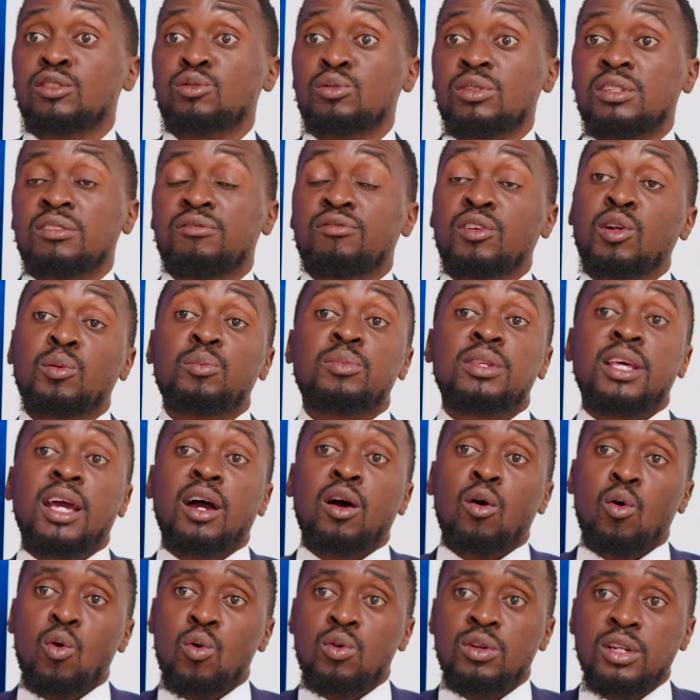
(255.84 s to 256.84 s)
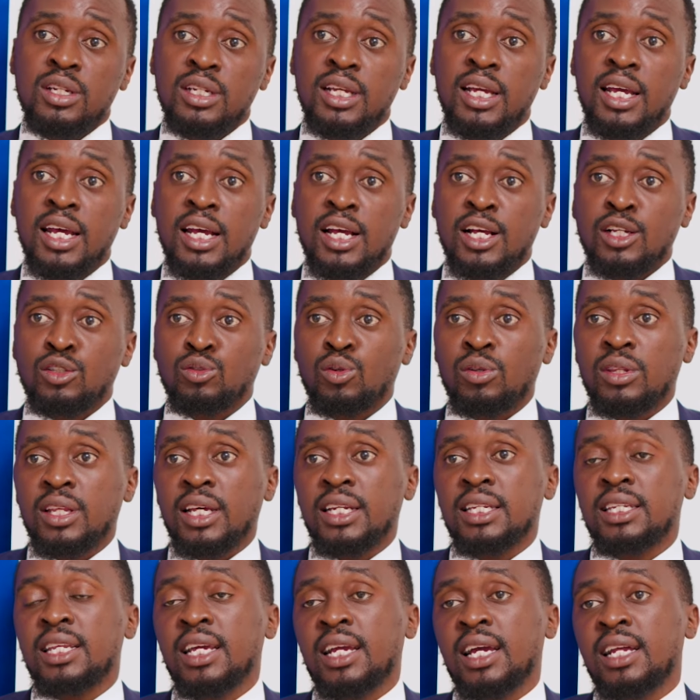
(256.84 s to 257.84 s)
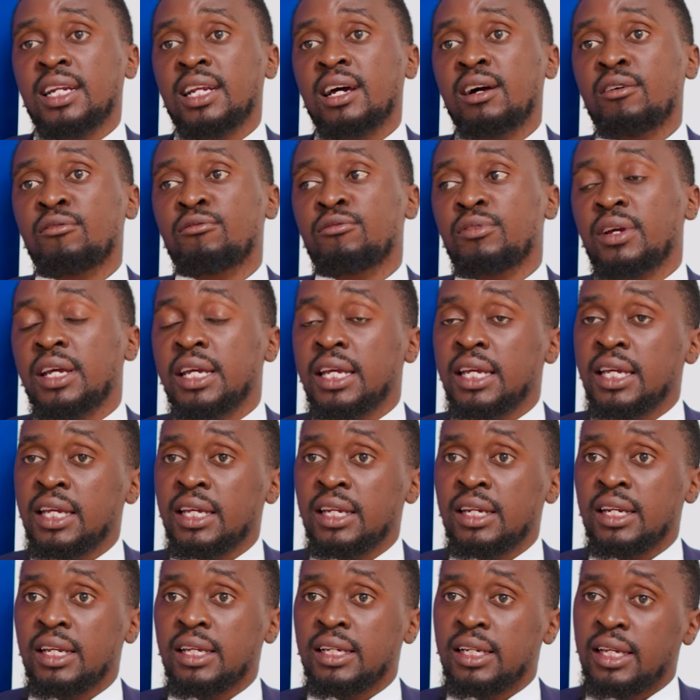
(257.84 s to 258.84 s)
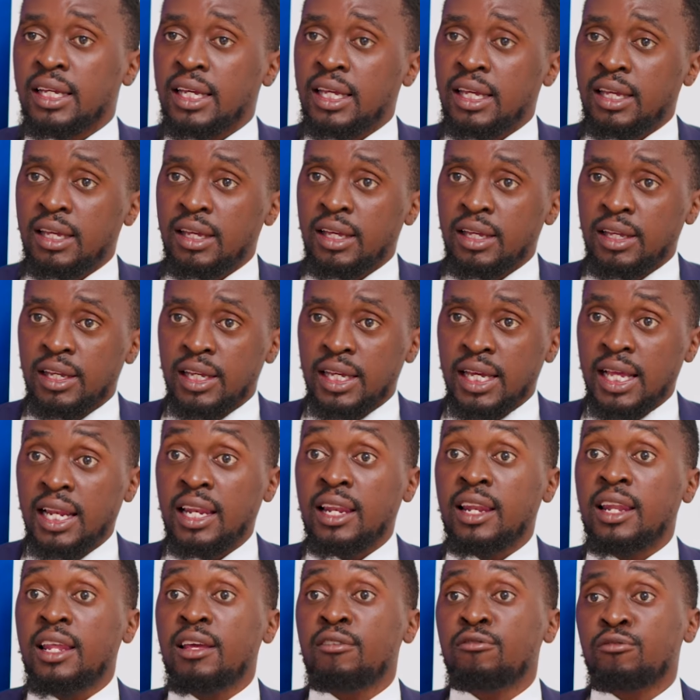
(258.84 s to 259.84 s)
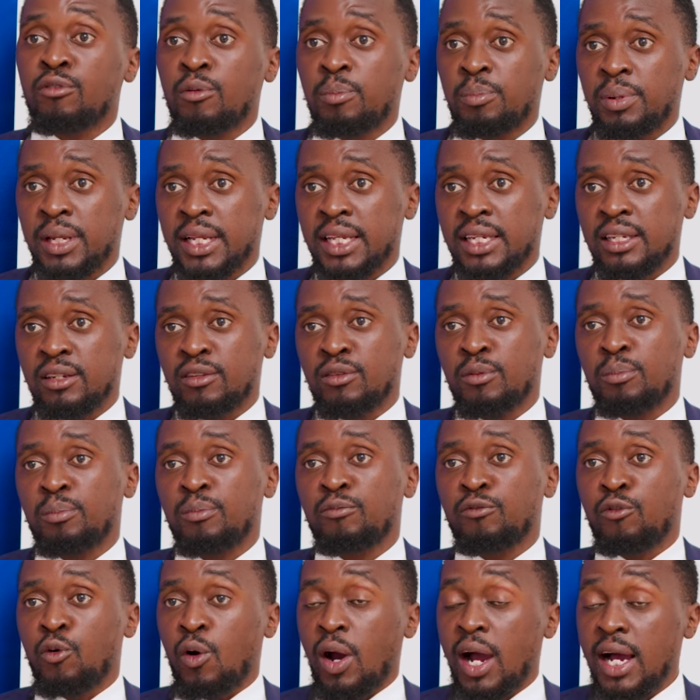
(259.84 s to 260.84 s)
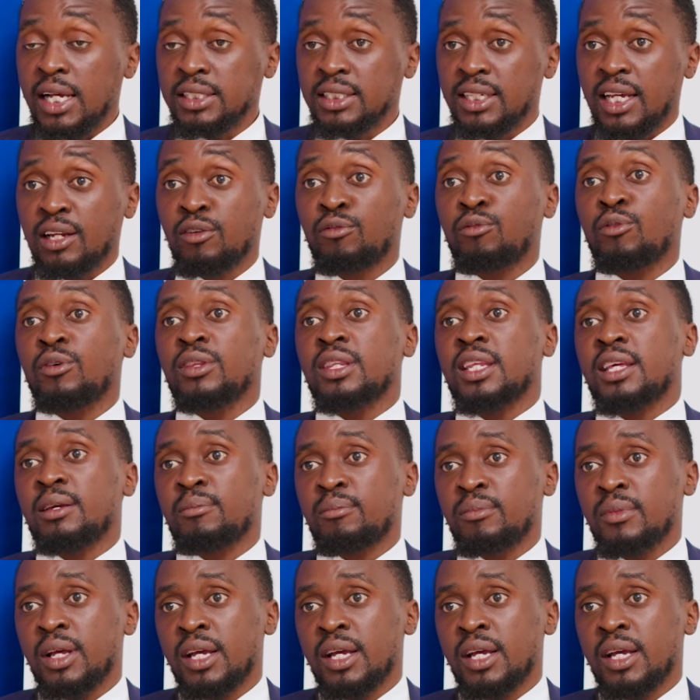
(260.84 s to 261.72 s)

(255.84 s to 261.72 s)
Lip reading: to develop their own so that they can have a level playing for us and for them.